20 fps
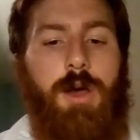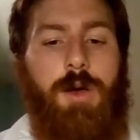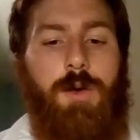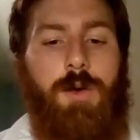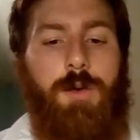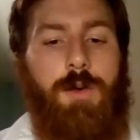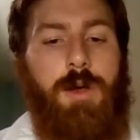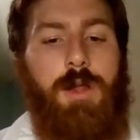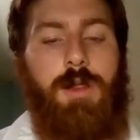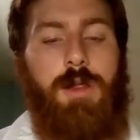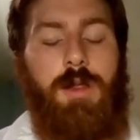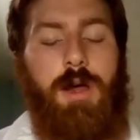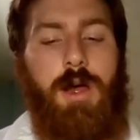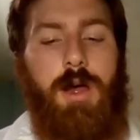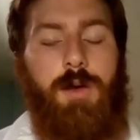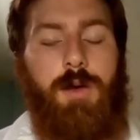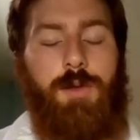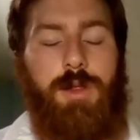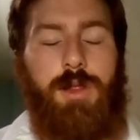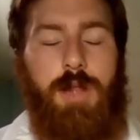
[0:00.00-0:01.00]
with
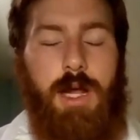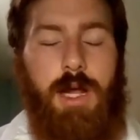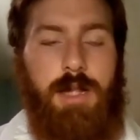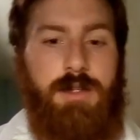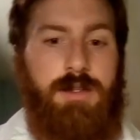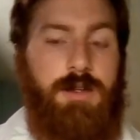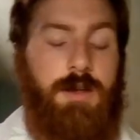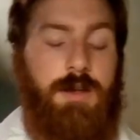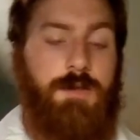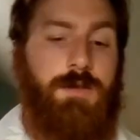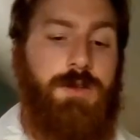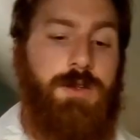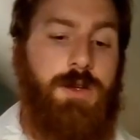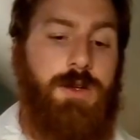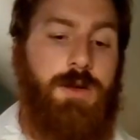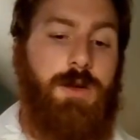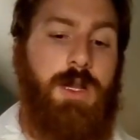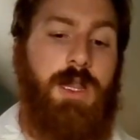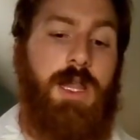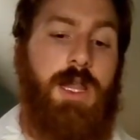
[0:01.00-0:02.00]
that sniff.
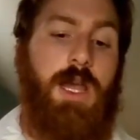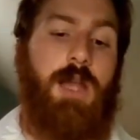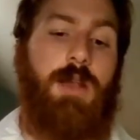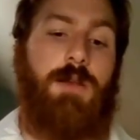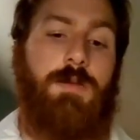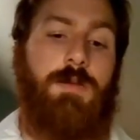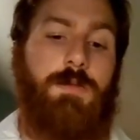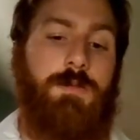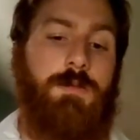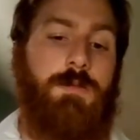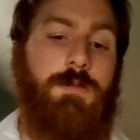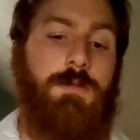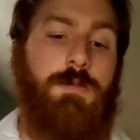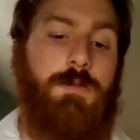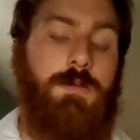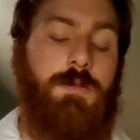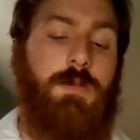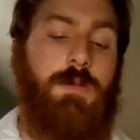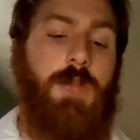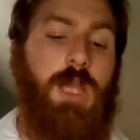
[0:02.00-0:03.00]
So, and then
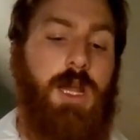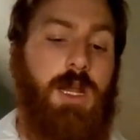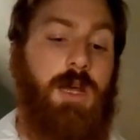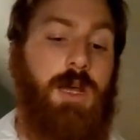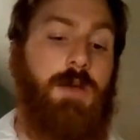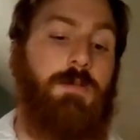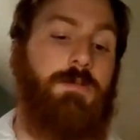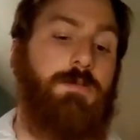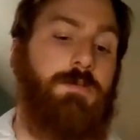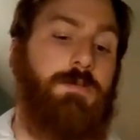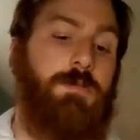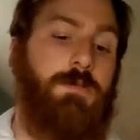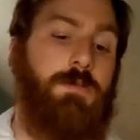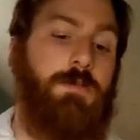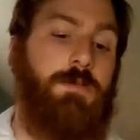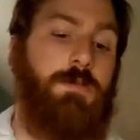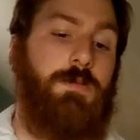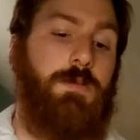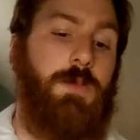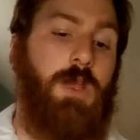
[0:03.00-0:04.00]
kind of
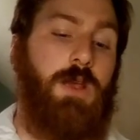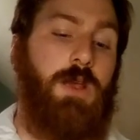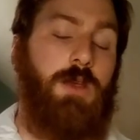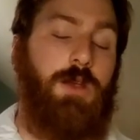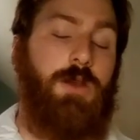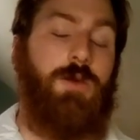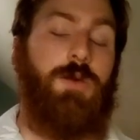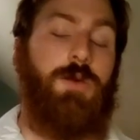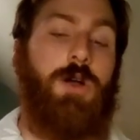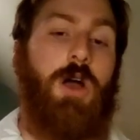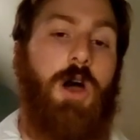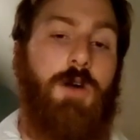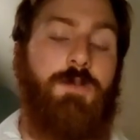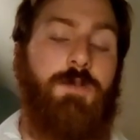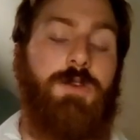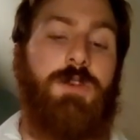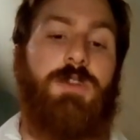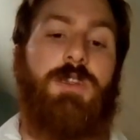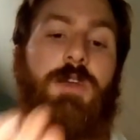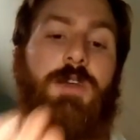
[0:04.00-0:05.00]
you do a
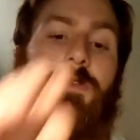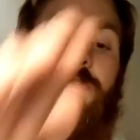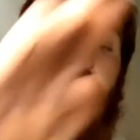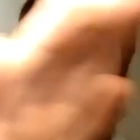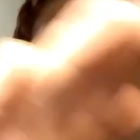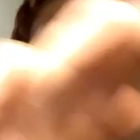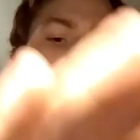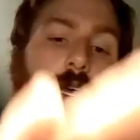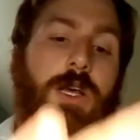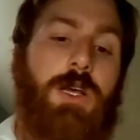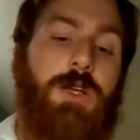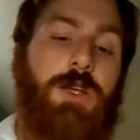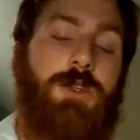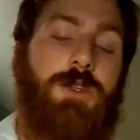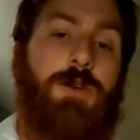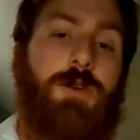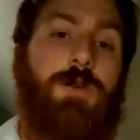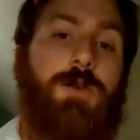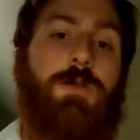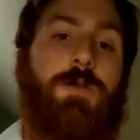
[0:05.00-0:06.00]
covered sniff.
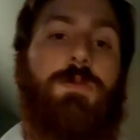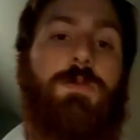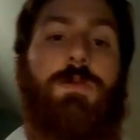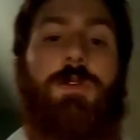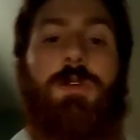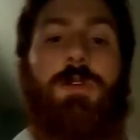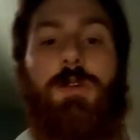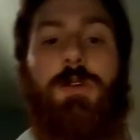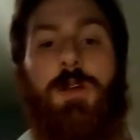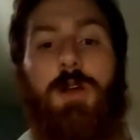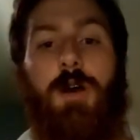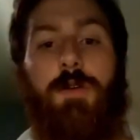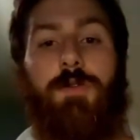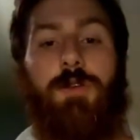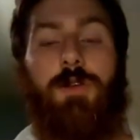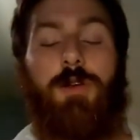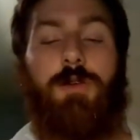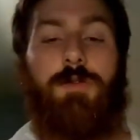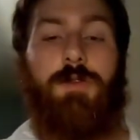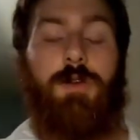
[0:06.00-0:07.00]
So cover
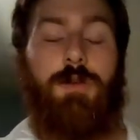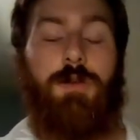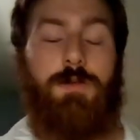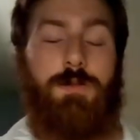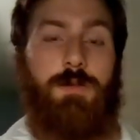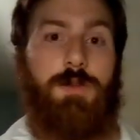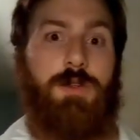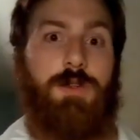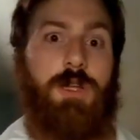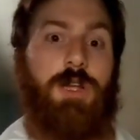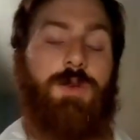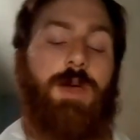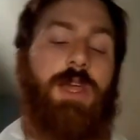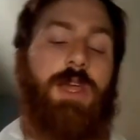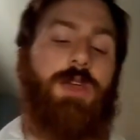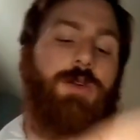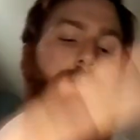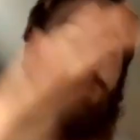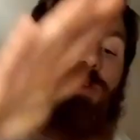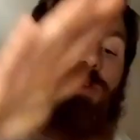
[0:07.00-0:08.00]
it over, so that
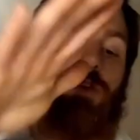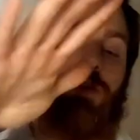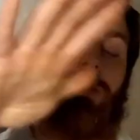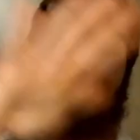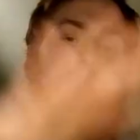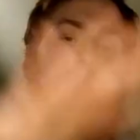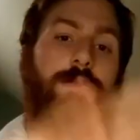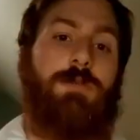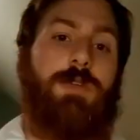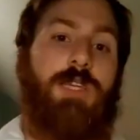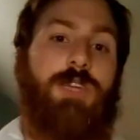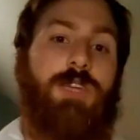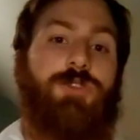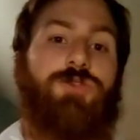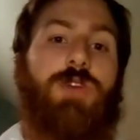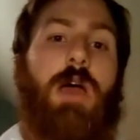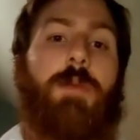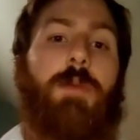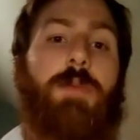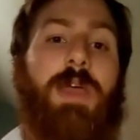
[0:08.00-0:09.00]
way you're
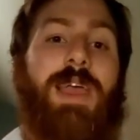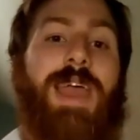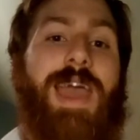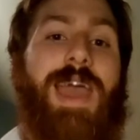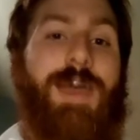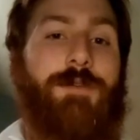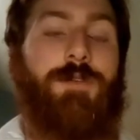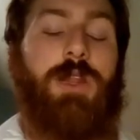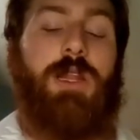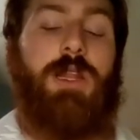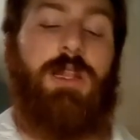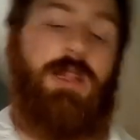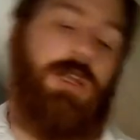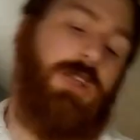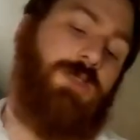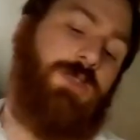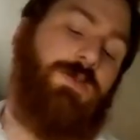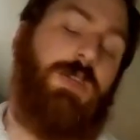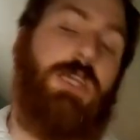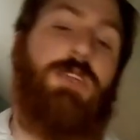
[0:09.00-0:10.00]
trapping everything that
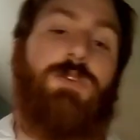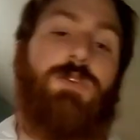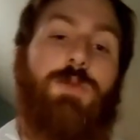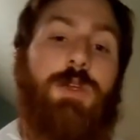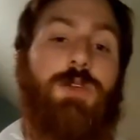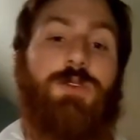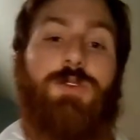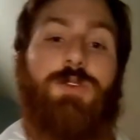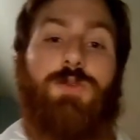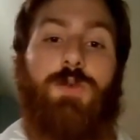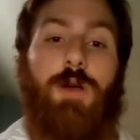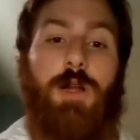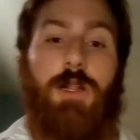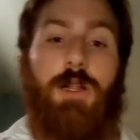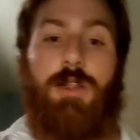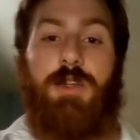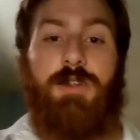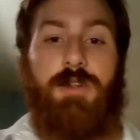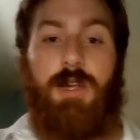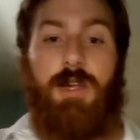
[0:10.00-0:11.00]
gets released when you swirl it
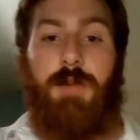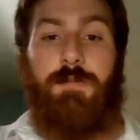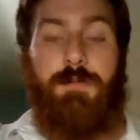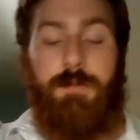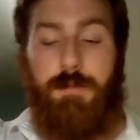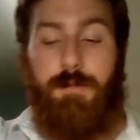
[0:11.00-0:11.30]
this time.